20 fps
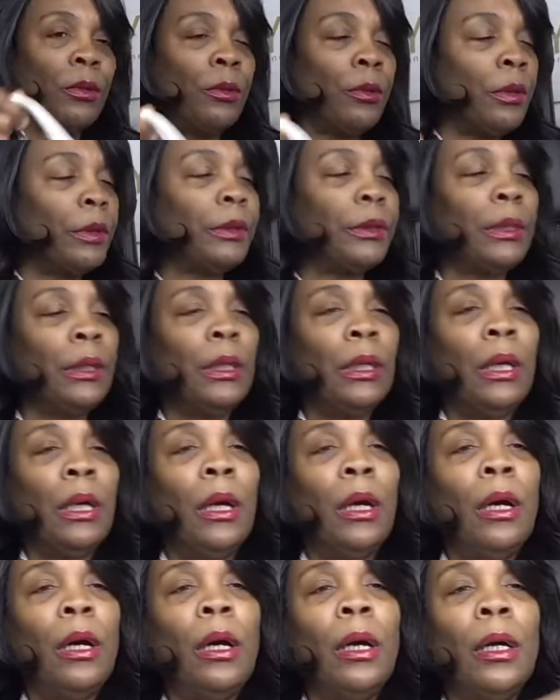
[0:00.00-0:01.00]
Kors,
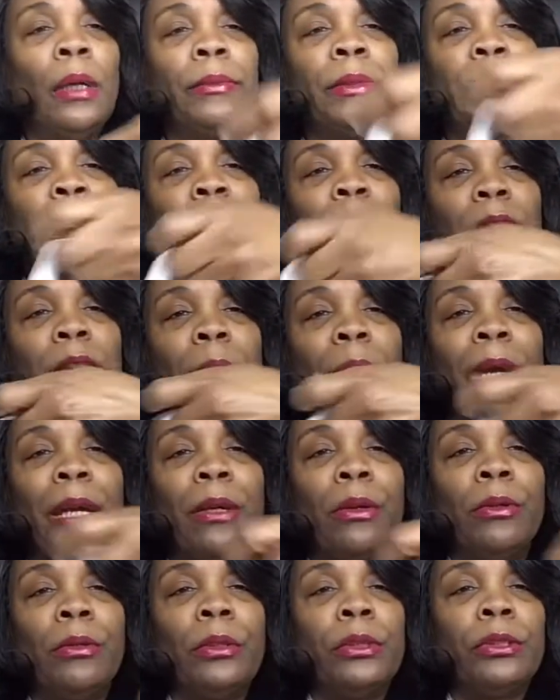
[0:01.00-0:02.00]
this is just a
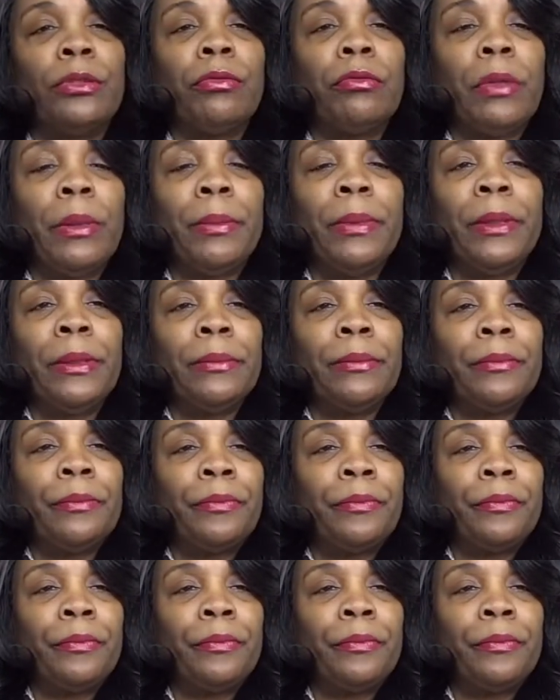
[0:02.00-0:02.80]
Michael Kors ribbon.